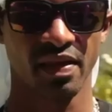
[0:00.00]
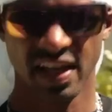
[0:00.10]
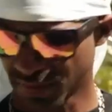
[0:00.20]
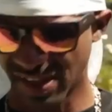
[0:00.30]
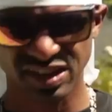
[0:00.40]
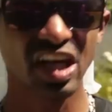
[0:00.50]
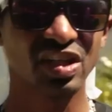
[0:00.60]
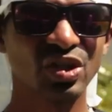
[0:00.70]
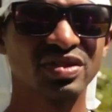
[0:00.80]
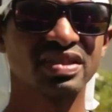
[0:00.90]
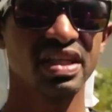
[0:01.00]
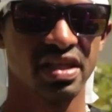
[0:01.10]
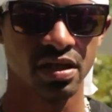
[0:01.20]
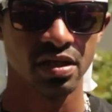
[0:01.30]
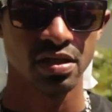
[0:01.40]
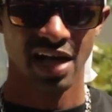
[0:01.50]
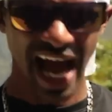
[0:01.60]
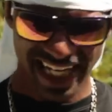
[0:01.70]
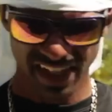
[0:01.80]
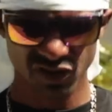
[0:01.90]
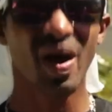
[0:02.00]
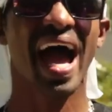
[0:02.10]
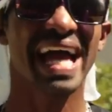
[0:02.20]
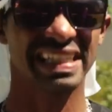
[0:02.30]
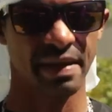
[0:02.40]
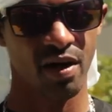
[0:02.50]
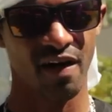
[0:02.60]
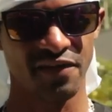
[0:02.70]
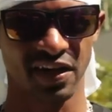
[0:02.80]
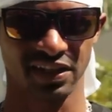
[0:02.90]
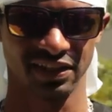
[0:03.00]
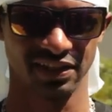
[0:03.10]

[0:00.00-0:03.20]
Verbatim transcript: That's my son, Lil C. I didn't even know I had that motherfucker.